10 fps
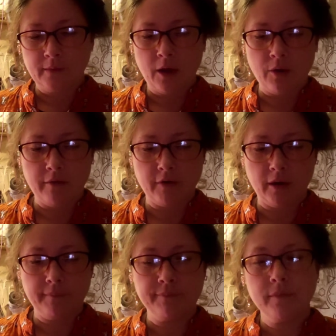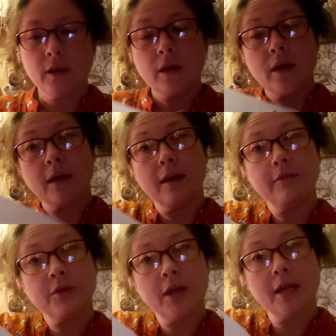However, if
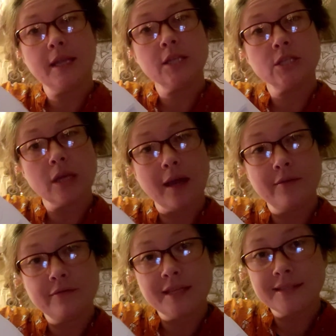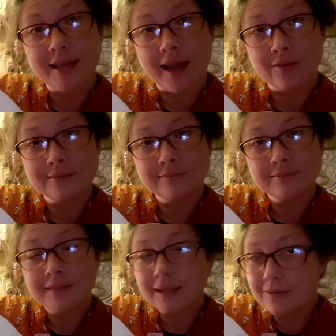you cut each of these out
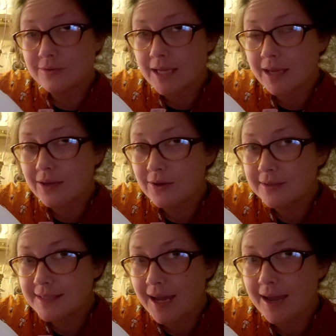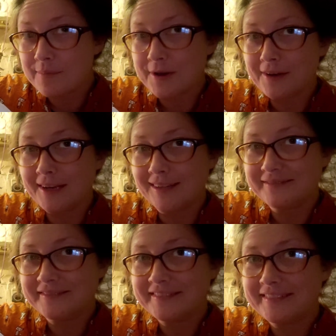and you take your time on it,
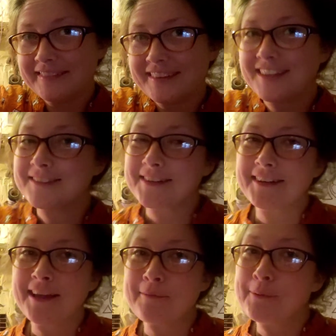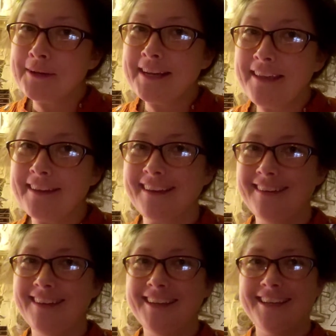they'll turn out pretty good,
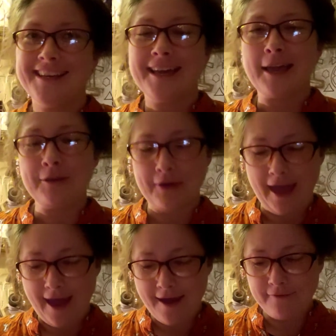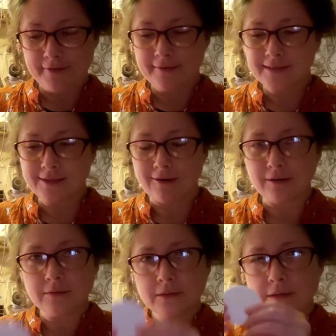and you'll have
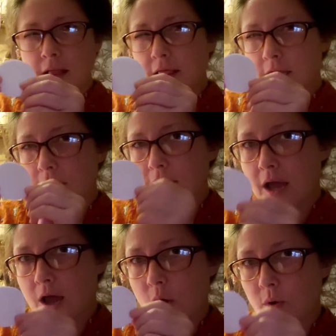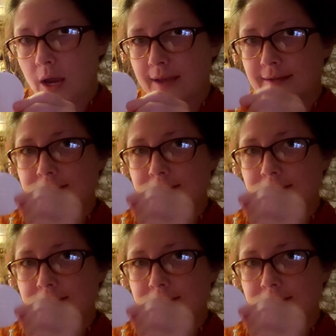circles looking all right.